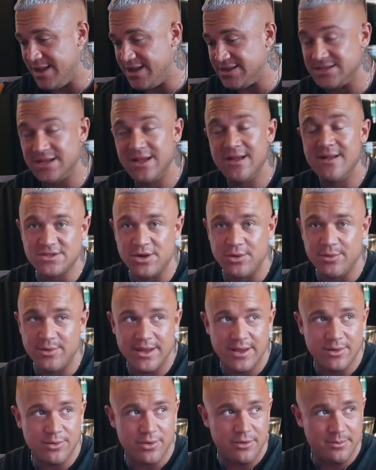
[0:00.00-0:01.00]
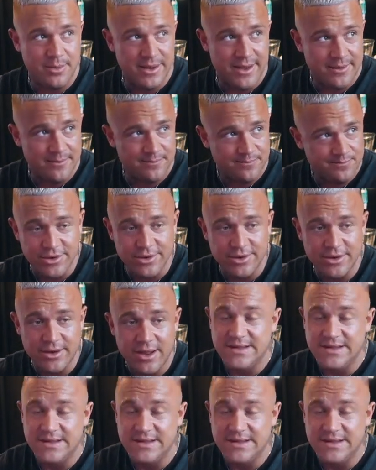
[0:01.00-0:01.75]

mass. That's not where you want to be. So